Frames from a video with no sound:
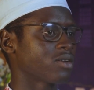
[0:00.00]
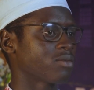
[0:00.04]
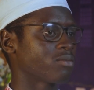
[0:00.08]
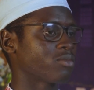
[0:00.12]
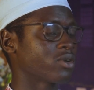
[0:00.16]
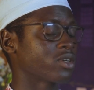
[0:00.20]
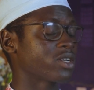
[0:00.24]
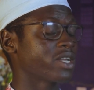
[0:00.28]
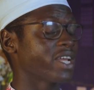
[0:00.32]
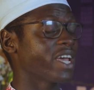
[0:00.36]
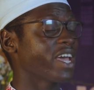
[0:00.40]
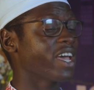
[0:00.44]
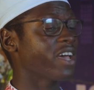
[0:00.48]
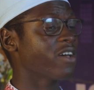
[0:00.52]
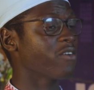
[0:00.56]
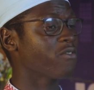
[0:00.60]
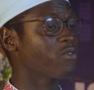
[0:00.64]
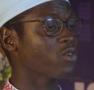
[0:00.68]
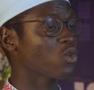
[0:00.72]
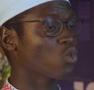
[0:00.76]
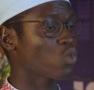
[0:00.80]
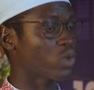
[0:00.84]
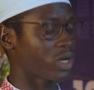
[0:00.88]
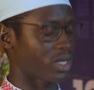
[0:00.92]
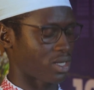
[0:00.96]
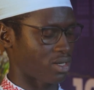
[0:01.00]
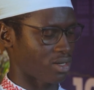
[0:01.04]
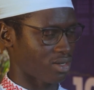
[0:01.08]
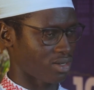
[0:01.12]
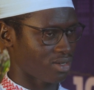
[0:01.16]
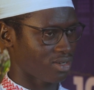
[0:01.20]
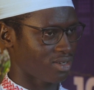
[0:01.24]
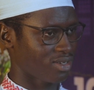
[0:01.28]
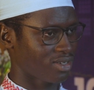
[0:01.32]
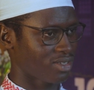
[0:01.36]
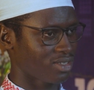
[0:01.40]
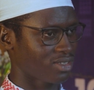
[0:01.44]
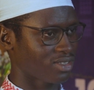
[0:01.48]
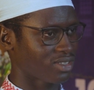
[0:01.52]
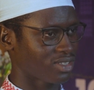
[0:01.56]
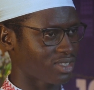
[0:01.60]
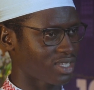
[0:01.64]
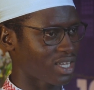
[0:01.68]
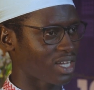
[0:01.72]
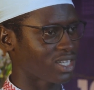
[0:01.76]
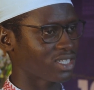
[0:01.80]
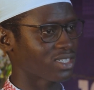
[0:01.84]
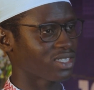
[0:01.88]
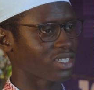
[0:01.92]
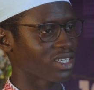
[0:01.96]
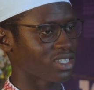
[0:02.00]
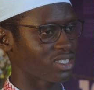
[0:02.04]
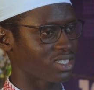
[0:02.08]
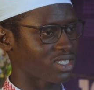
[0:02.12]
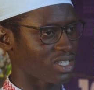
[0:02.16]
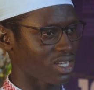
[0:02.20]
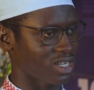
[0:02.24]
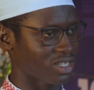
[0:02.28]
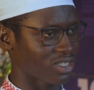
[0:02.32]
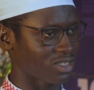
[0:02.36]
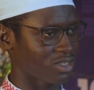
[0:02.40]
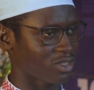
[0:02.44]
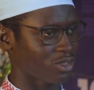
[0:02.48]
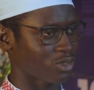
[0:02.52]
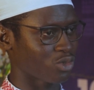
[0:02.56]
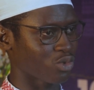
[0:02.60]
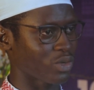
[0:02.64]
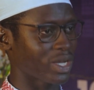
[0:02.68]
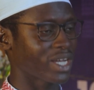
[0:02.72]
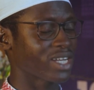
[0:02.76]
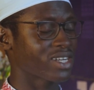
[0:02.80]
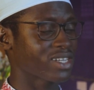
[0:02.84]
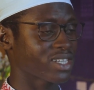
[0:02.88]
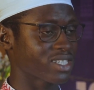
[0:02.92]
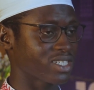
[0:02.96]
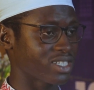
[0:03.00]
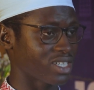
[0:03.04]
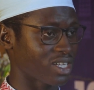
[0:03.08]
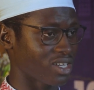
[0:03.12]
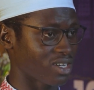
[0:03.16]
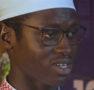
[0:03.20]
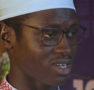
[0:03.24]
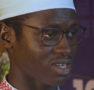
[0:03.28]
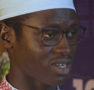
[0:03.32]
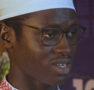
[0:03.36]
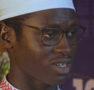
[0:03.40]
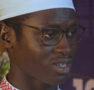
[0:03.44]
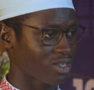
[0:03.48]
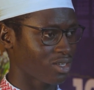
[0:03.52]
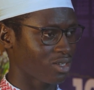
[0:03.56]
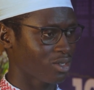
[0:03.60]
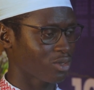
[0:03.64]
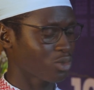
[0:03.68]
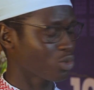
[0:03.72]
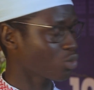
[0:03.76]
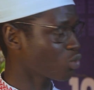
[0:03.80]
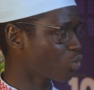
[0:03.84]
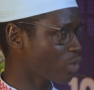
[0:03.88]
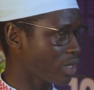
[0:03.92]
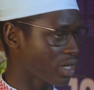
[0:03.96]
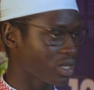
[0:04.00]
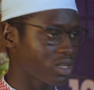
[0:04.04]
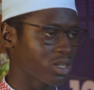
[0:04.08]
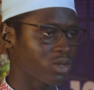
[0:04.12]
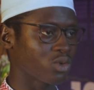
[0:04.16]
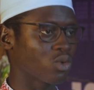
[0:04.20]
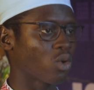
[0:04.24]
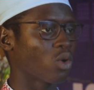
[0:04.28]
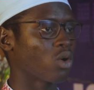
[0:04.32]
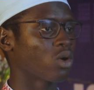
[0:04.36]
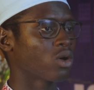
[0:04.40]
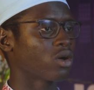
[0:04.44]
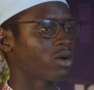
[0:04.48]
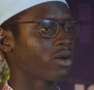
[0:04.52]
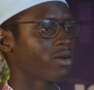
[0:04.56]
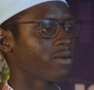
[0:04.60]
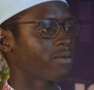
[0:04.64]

But everyone stands a chance to enter Jannah through any door